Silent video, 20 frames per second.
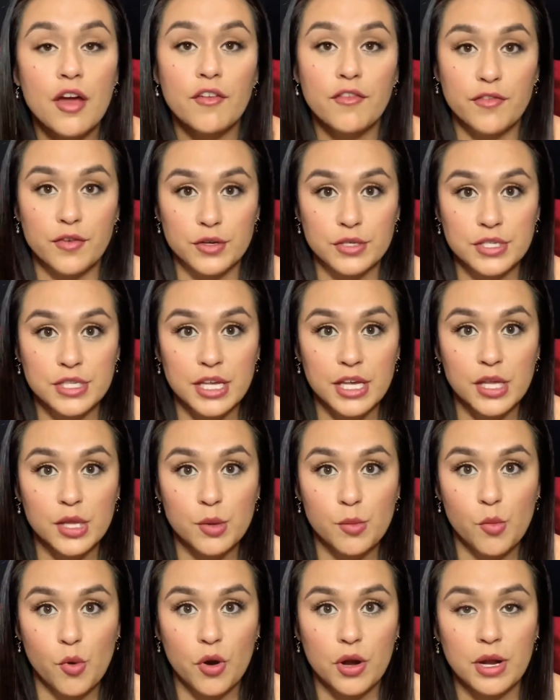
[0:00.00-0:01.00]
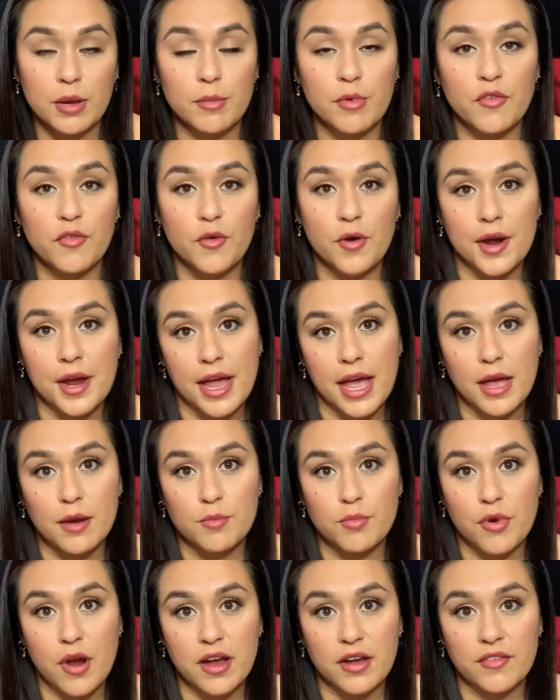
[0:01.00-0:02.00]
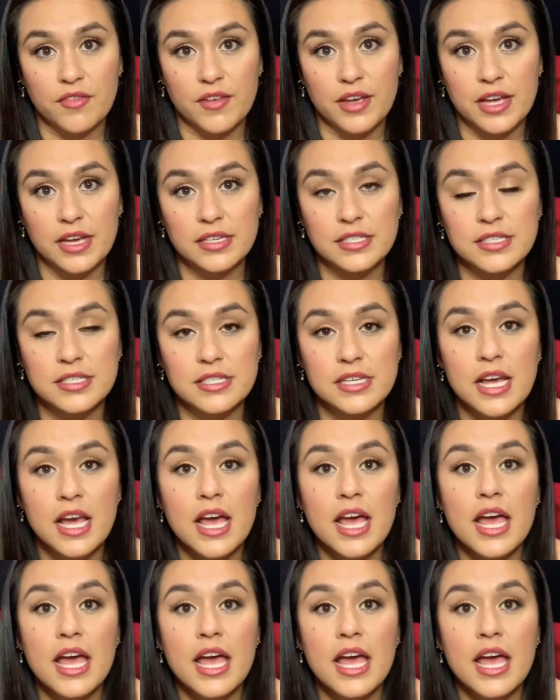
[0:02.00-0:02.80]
first thing in the morning before I had breakfast.